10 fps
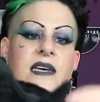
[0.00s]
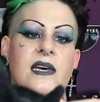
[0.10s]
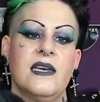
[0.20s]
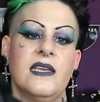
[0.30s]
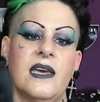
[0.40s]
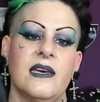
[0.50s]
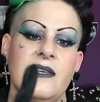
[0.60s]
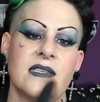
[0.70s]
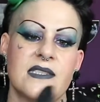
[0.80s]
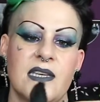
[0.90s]
uh, yeah,
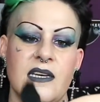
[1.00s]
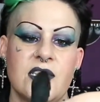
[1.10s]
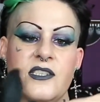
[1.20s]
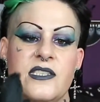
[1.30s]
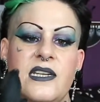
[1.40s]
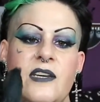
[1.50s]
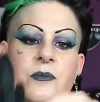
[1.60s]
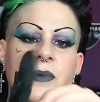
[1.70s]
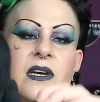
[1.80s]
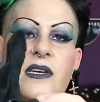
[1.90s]
it's uh, just a little
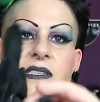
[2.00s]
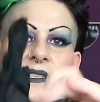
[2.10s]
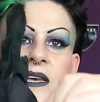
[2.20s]
purse.